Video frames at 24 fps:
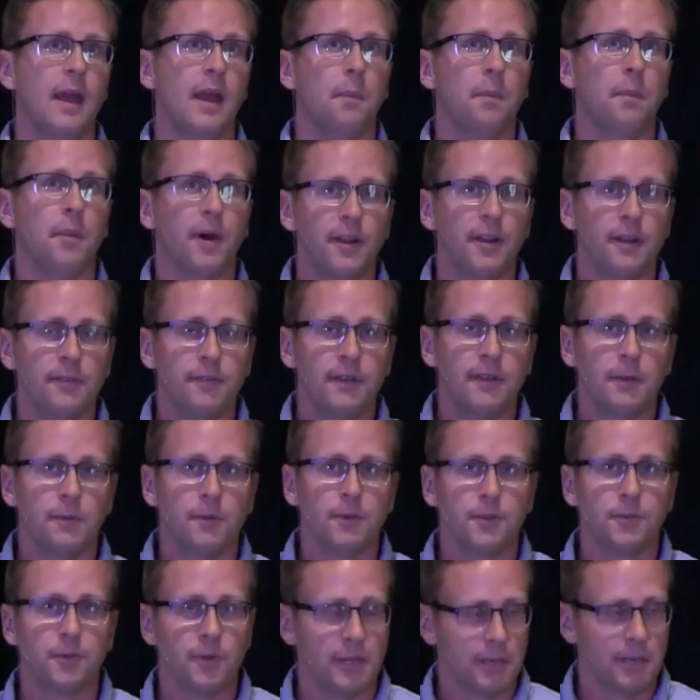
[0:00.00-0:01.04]
Part of it
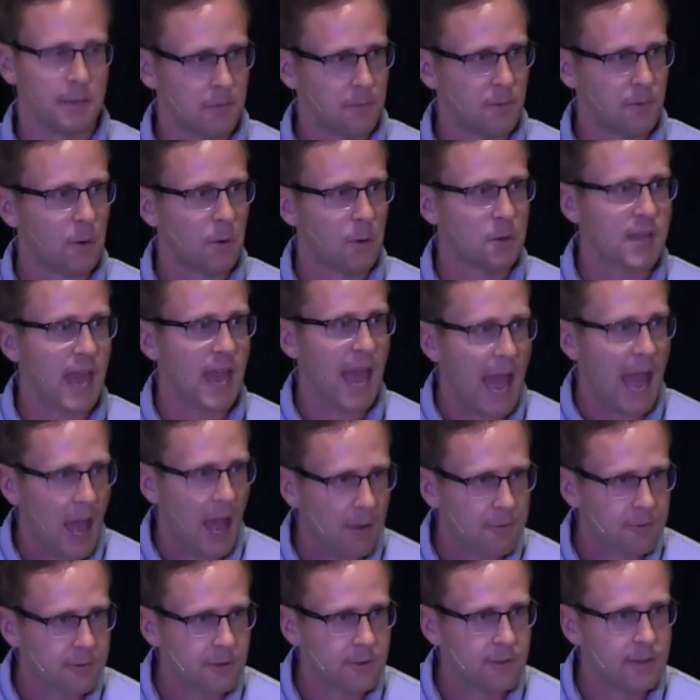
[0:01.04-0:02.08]
was written, of course,
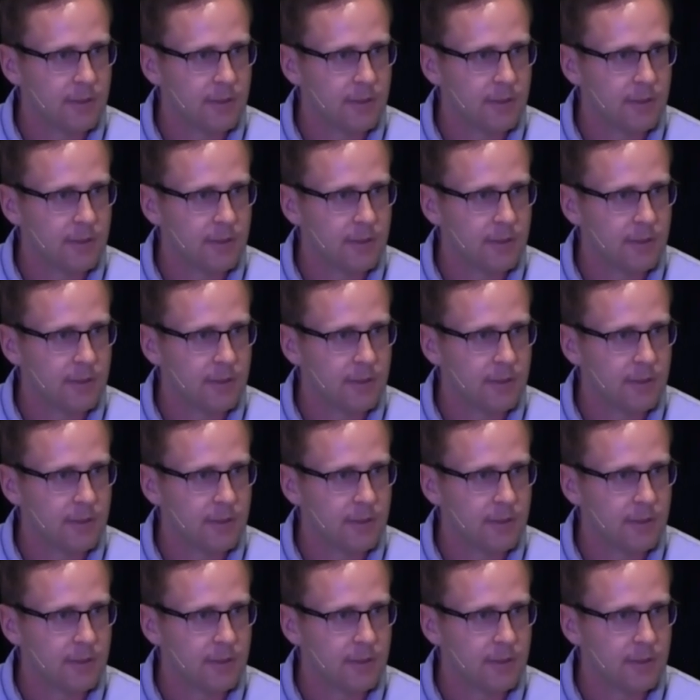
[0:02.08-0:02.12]
after the